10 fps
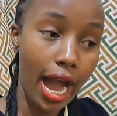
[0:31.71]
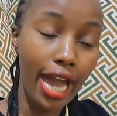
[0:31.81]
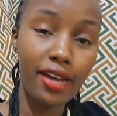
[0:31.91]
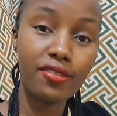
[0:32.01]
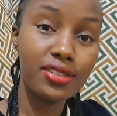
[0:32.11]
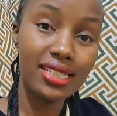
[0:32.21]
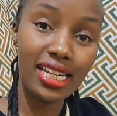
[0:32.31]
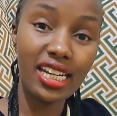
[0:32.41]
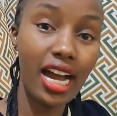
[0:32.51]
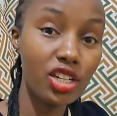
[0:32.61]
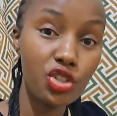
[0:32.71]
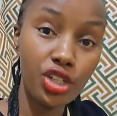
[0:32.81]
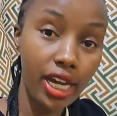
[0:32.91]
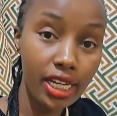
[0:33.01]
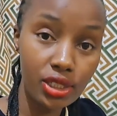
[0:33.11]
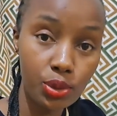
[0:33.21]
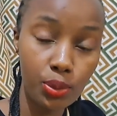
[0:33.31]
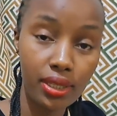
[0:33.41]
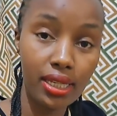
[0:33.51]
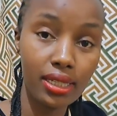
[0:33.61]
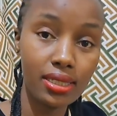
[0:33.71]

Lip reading: I have seen a change with